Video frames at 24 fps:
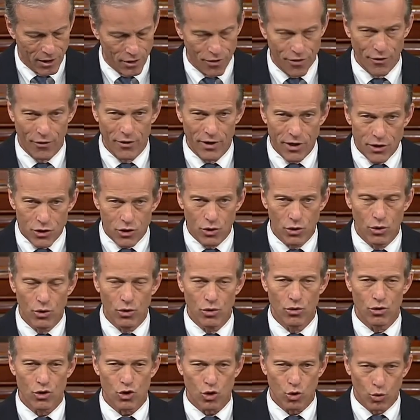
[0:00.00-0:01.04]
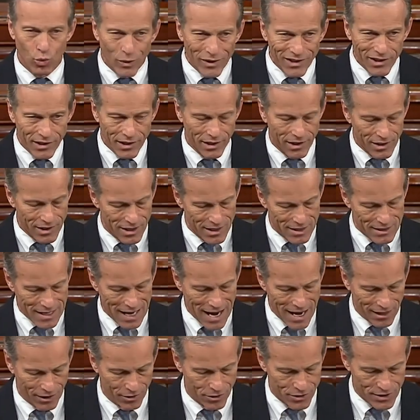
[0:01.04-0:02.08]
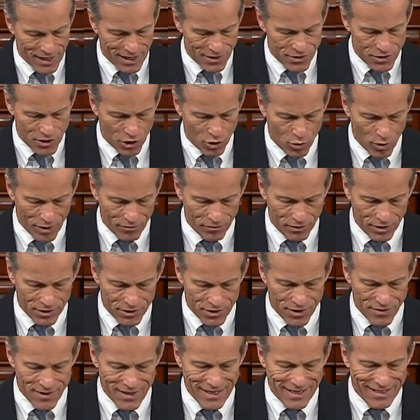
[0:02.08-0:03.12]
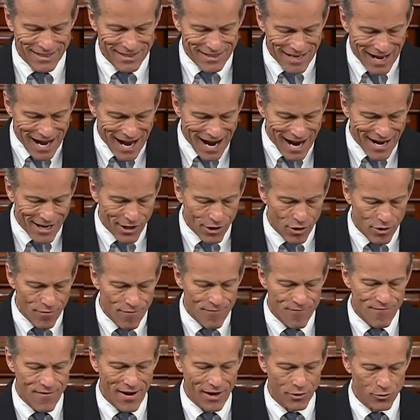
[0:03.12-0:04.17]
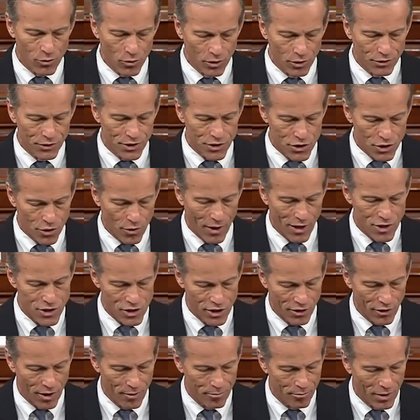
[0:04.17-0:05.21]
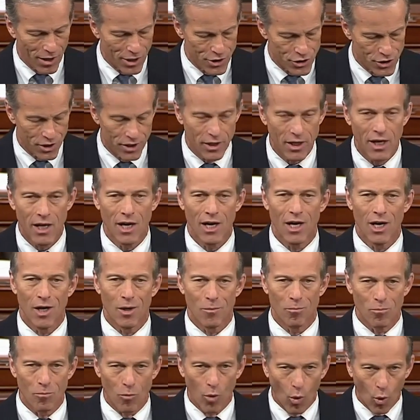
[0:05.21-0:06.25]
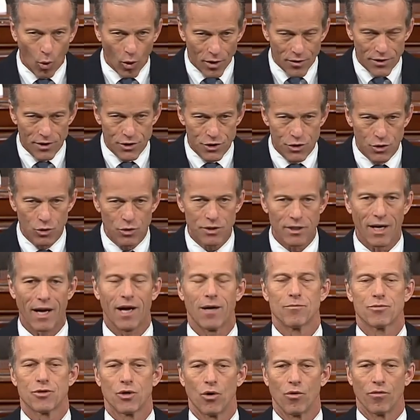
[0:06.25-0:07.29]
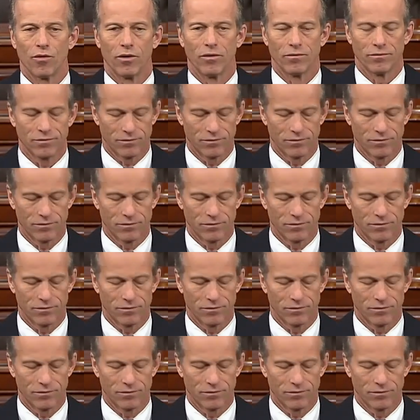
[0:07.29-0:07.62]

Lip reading: $32 trillion, that's equivalent to the entire federal discretionary budget more than two times over.